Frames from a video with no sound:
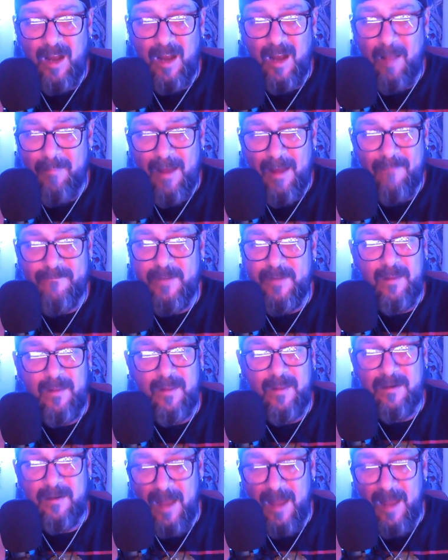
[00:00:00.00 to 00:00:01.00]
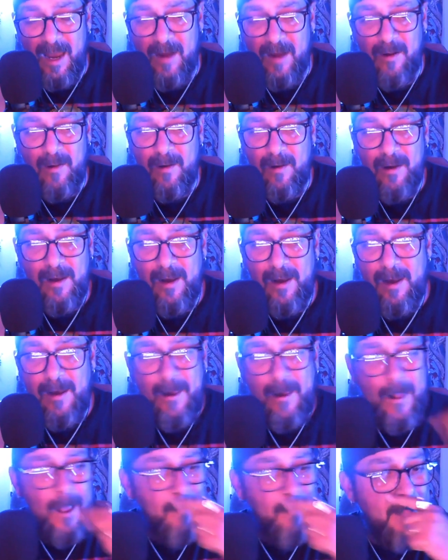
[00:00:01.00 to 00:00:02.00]
I'm not feeling the title.
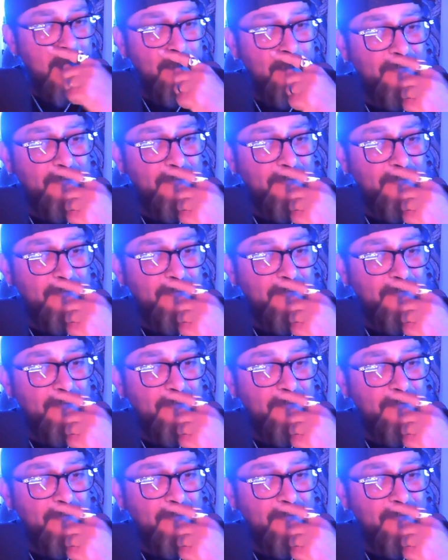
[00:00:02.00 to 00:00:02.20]
I'm not